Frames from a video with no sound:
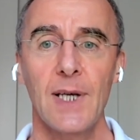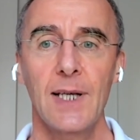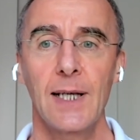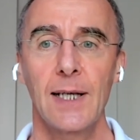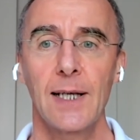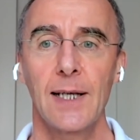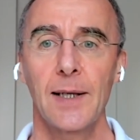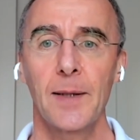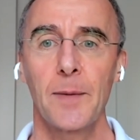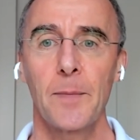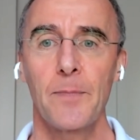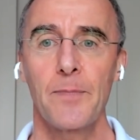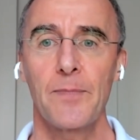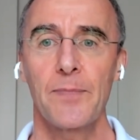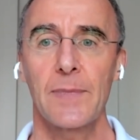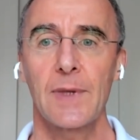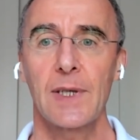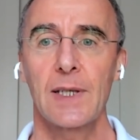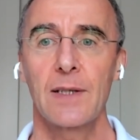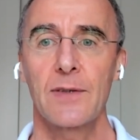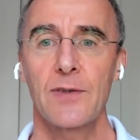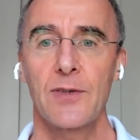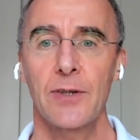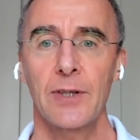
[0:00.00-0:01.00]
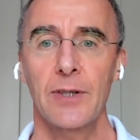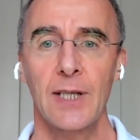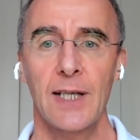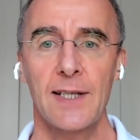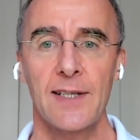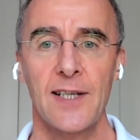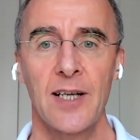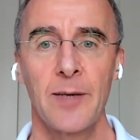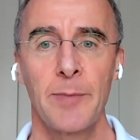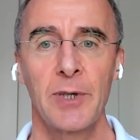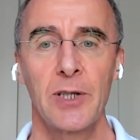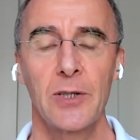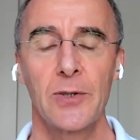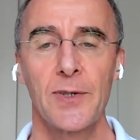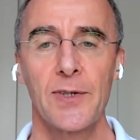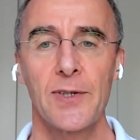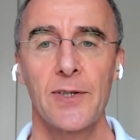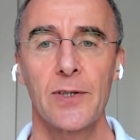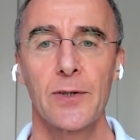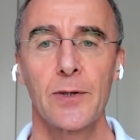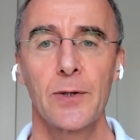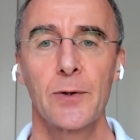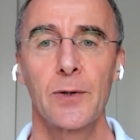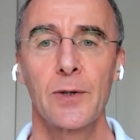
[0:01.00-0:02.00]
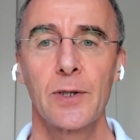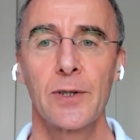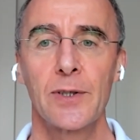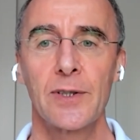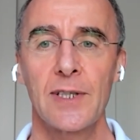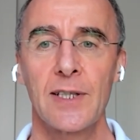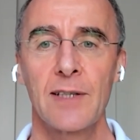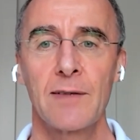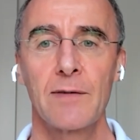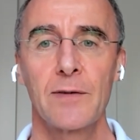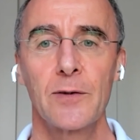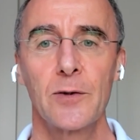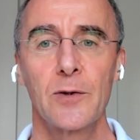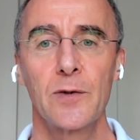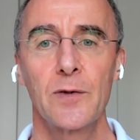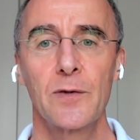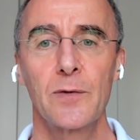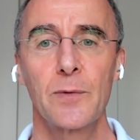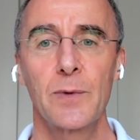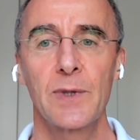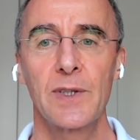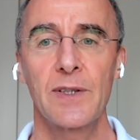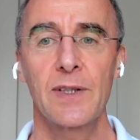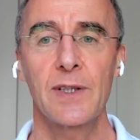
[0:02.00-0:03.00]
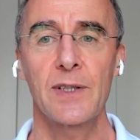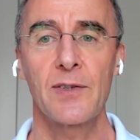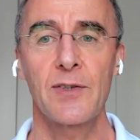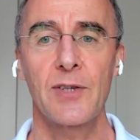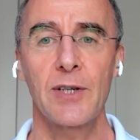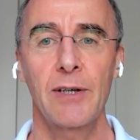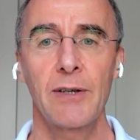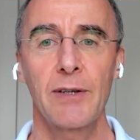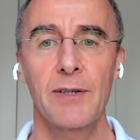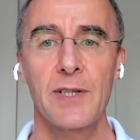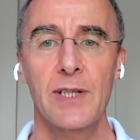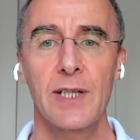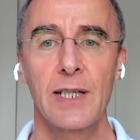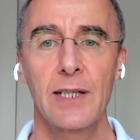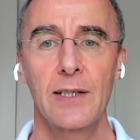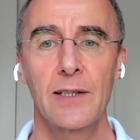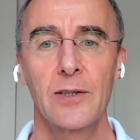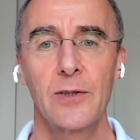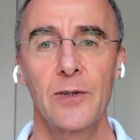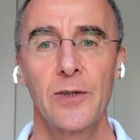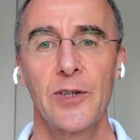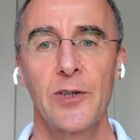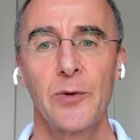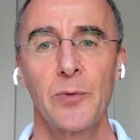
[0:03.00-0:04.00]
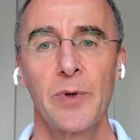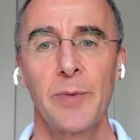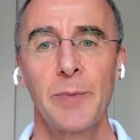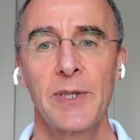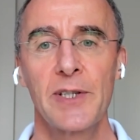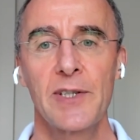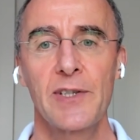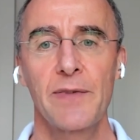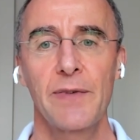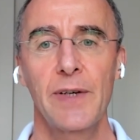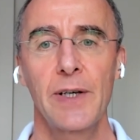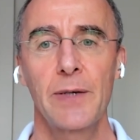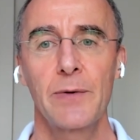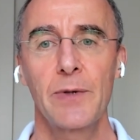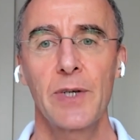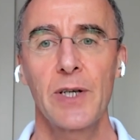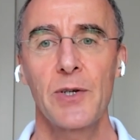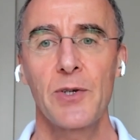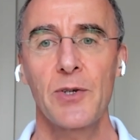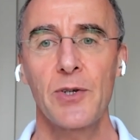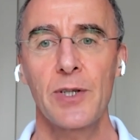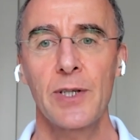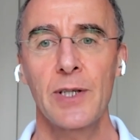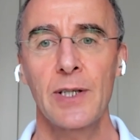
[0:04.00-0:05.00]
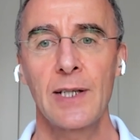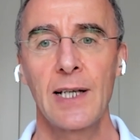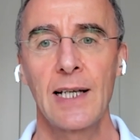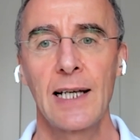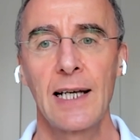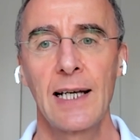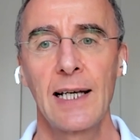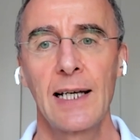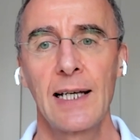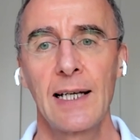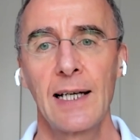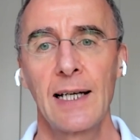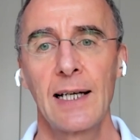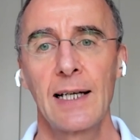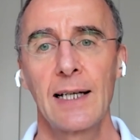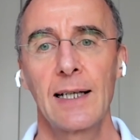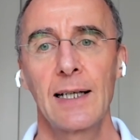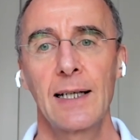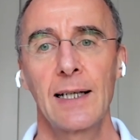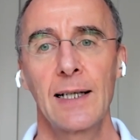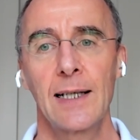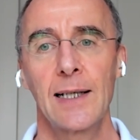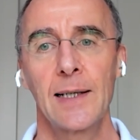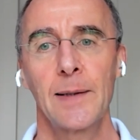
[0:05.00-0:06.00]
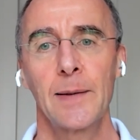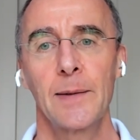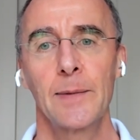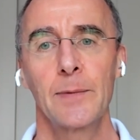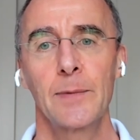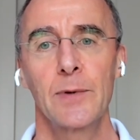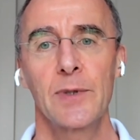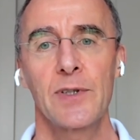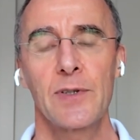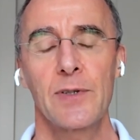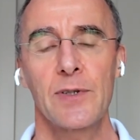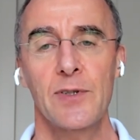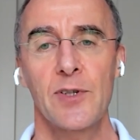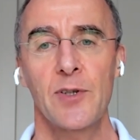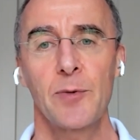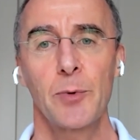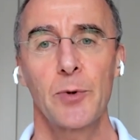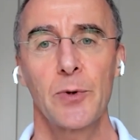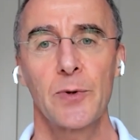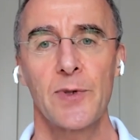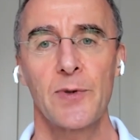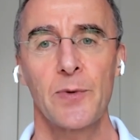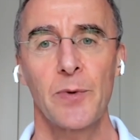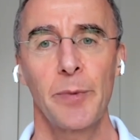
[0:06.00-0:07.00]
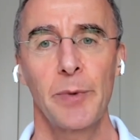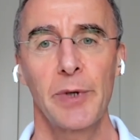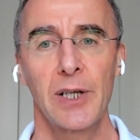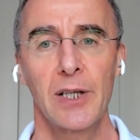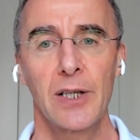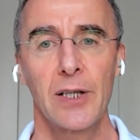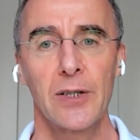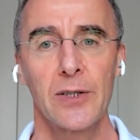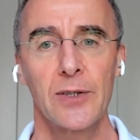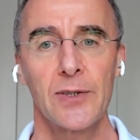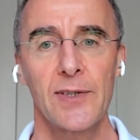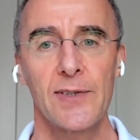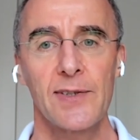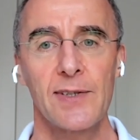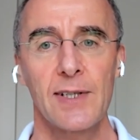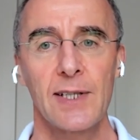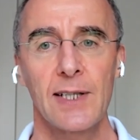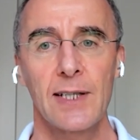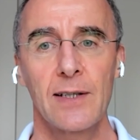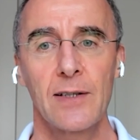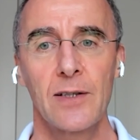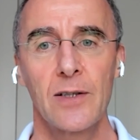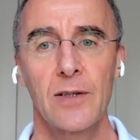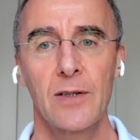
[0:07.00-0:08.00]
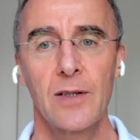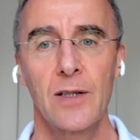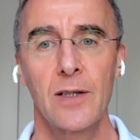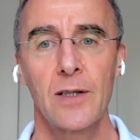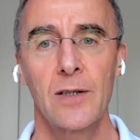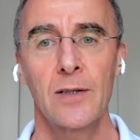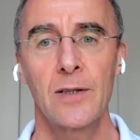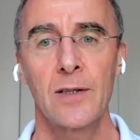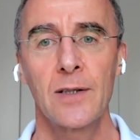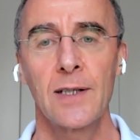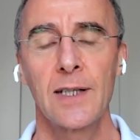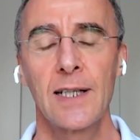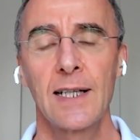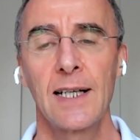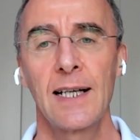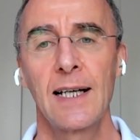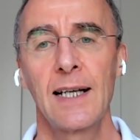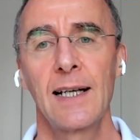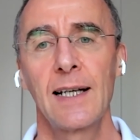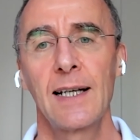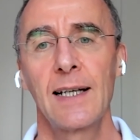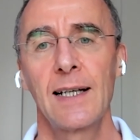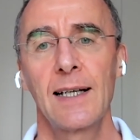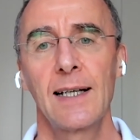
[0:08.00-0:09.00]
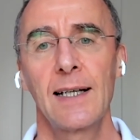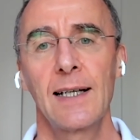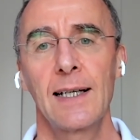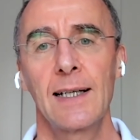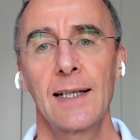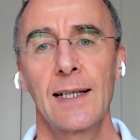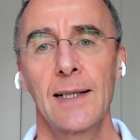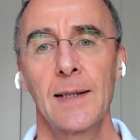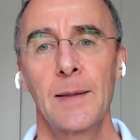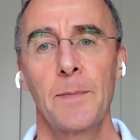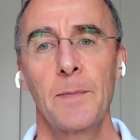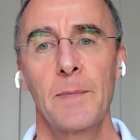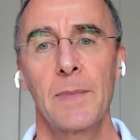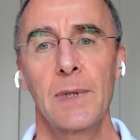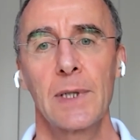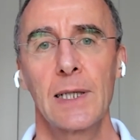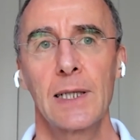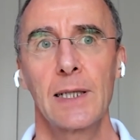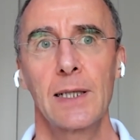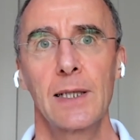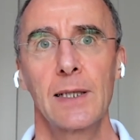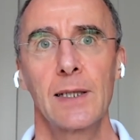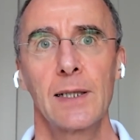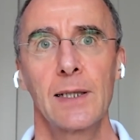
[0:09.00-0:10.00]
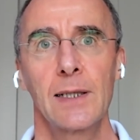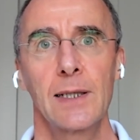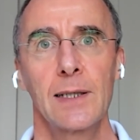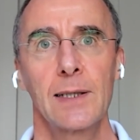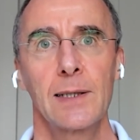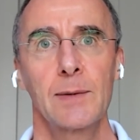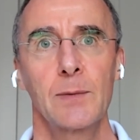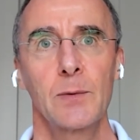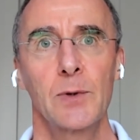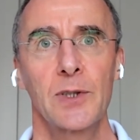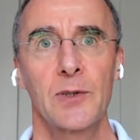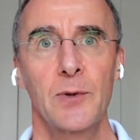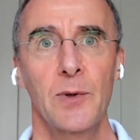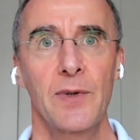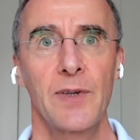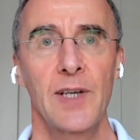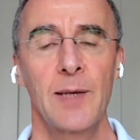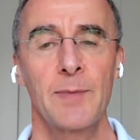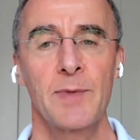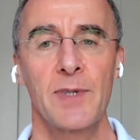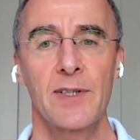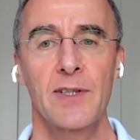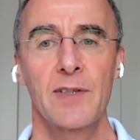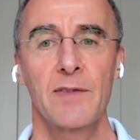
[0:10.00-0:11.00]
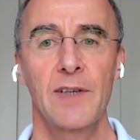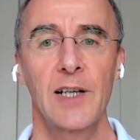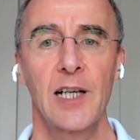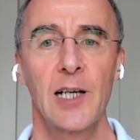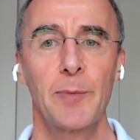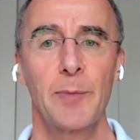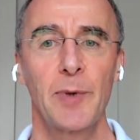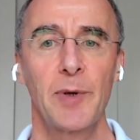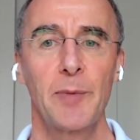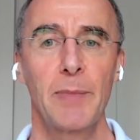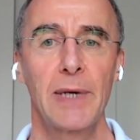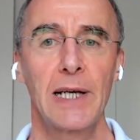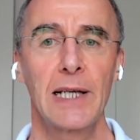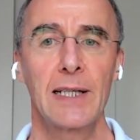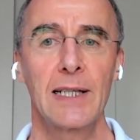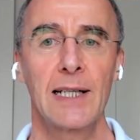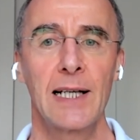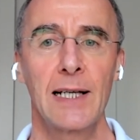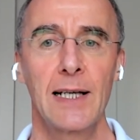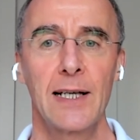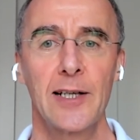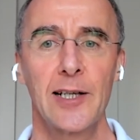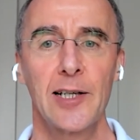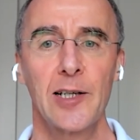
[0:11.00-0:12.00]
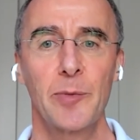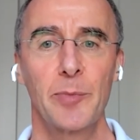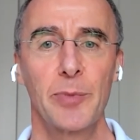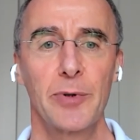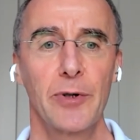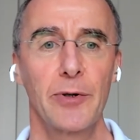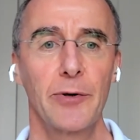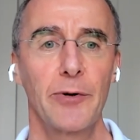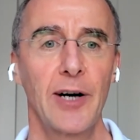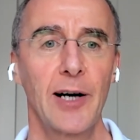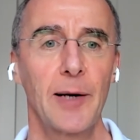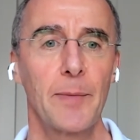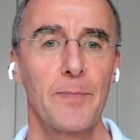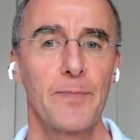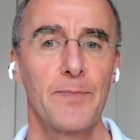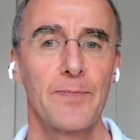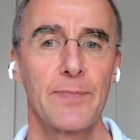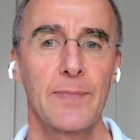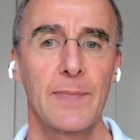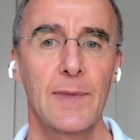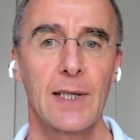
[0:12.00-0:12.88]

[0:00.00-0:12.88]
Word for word: Um, during that time, I also got involved with a charity here called the Women's Foundation, um, which supports women and girls in Hong Kong. Um, and I worked with them to develop a male ally program.